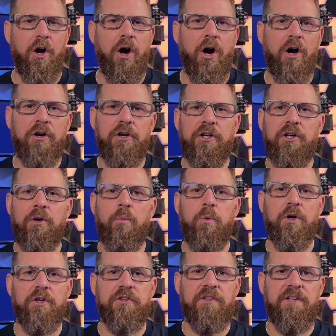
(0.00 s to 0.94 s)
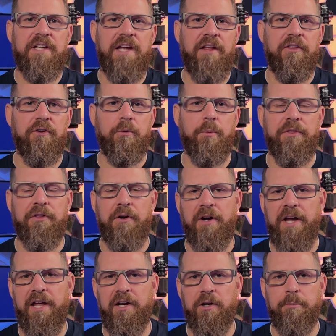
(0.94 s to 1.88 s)
all going to work together with
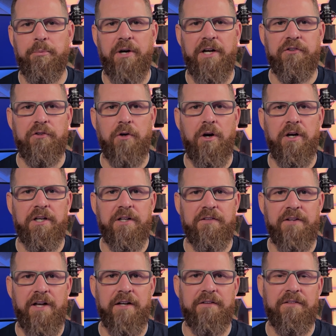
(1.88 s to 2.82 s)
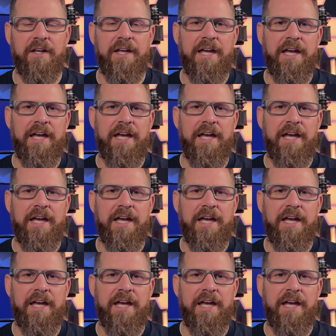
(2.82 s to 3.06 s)
our enterprise architect